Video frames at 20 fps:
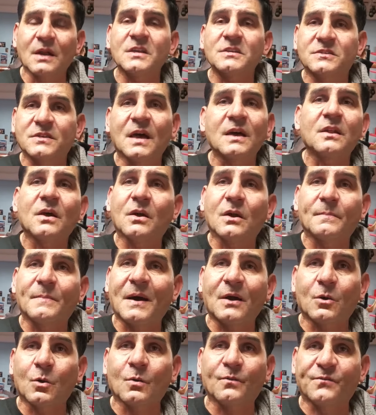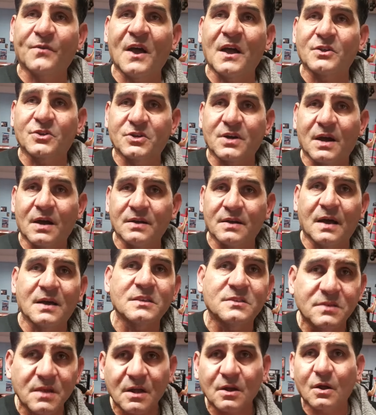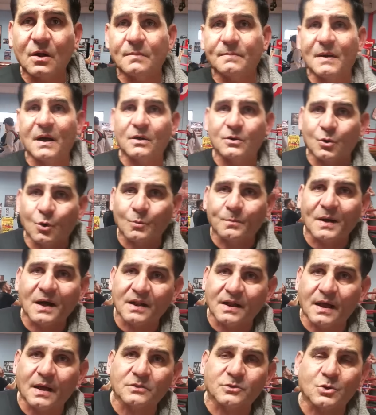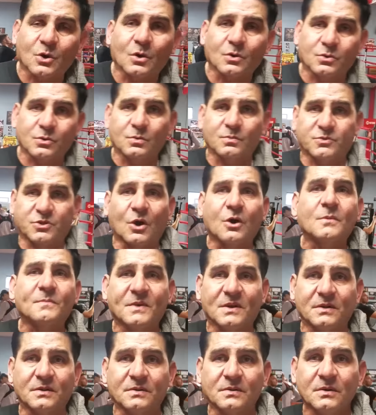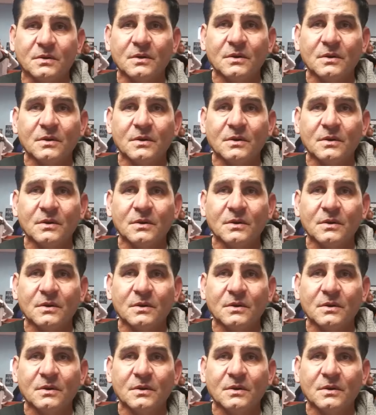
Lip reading: I ain't say nothing about no franchise. I ain't say nothing about nobody. I talk to Thurman.